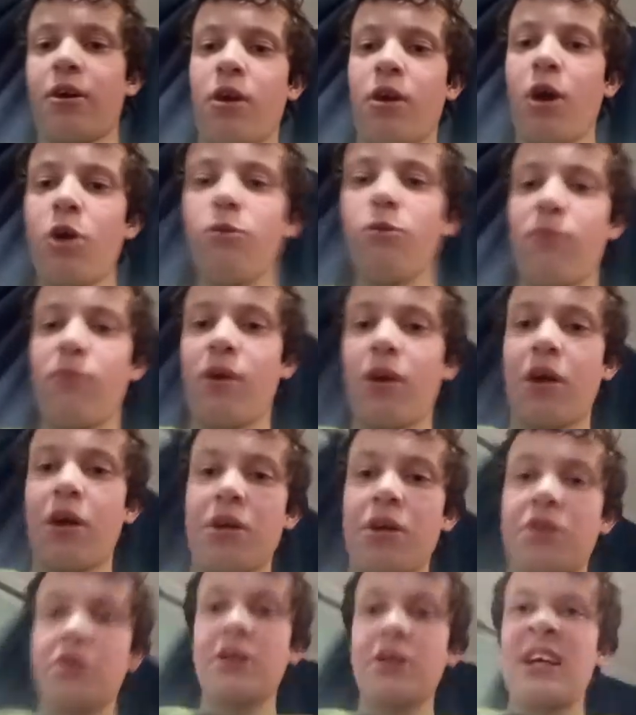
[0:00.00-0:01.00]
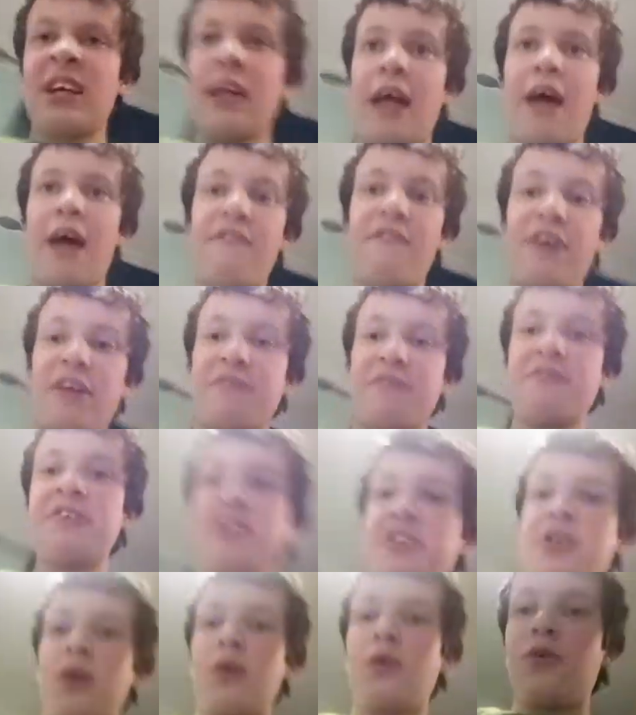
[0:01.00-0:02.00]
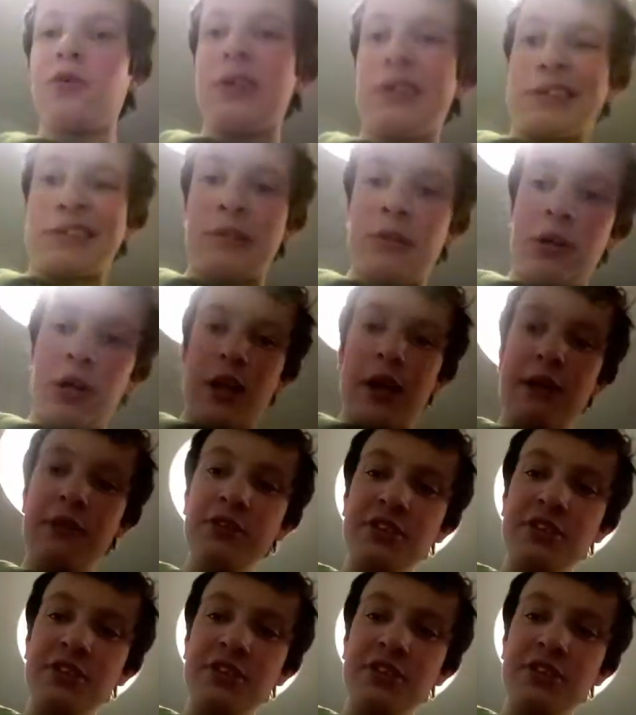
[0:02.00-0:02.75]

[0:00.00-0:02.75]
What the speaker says: homework. And then video, it was